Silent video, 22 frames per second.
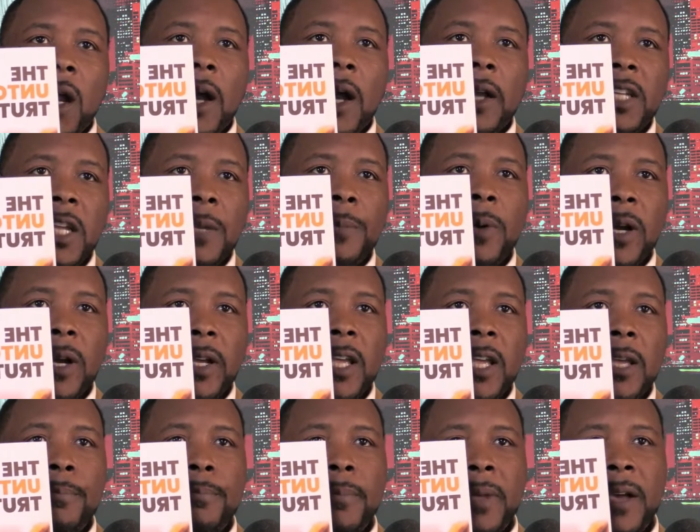
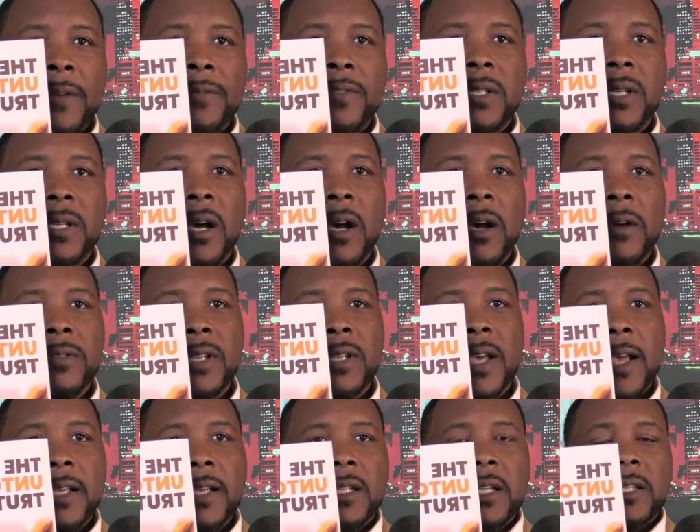Debunking Myths of
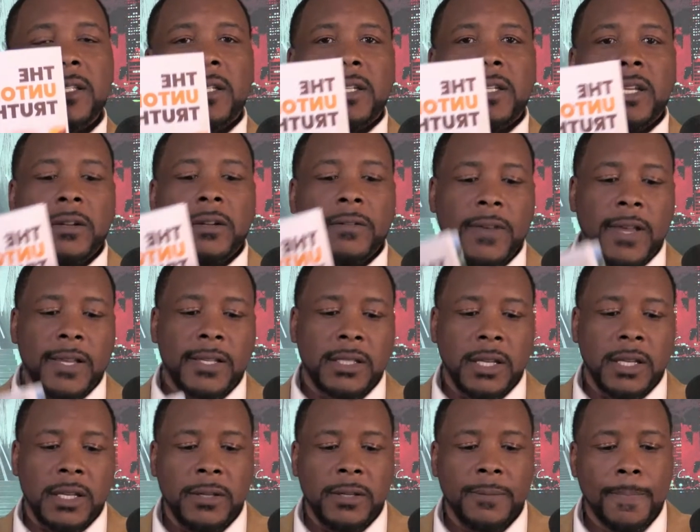Tax Liens and Deed
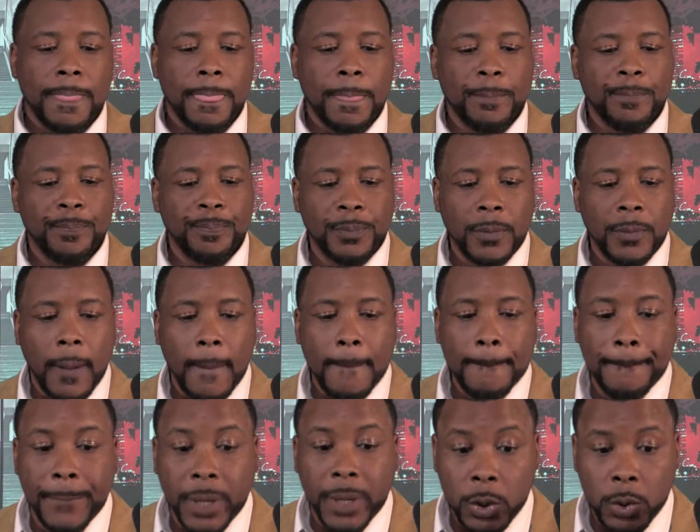Investing.
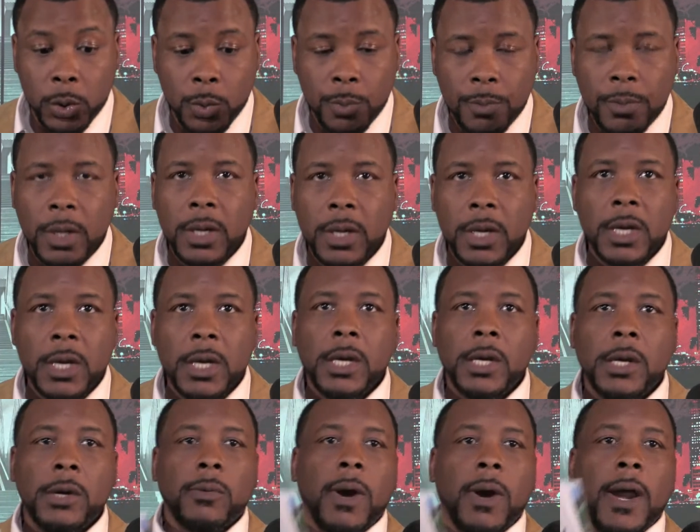Boom.
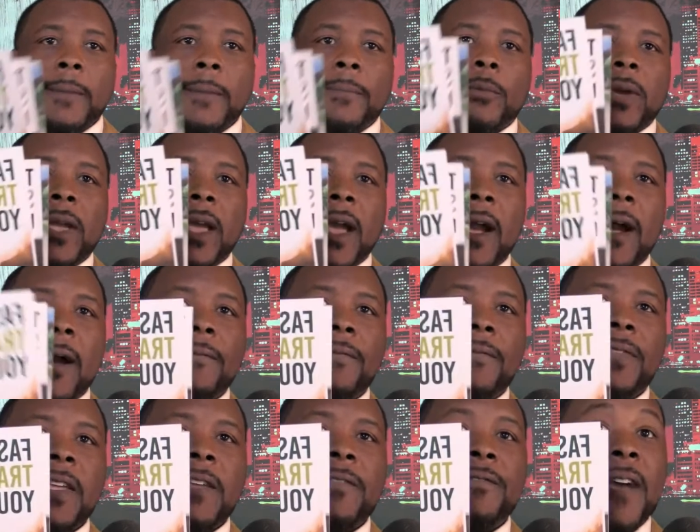Right. We
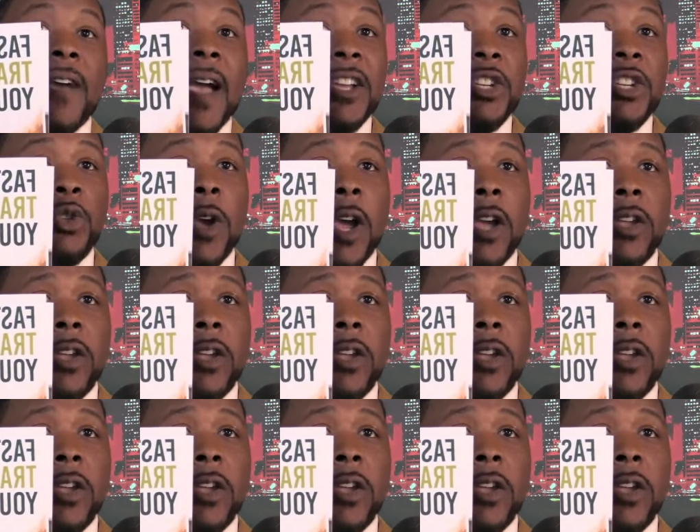have the fast